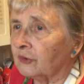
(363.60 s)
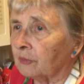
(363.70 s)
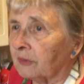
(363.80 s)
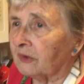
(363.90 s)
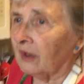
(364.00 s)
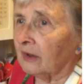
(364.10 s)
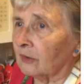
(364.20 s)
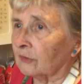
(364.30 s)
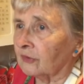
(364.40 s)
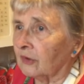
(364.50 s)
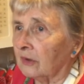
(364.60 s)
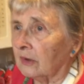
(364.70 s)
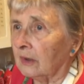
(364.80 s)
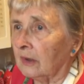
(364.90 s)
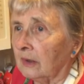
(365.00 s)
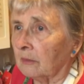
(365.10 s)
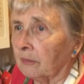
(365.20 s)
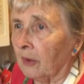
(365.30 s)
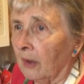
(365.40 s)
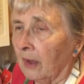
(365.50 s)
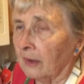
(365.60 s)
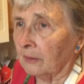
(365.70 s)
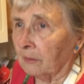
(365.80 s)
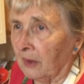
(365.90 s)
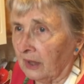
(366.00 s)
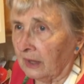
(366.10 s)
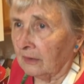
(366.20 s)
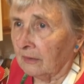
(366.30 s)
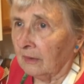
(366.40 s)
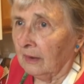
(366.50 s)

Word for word: your potatoes in a, on a plate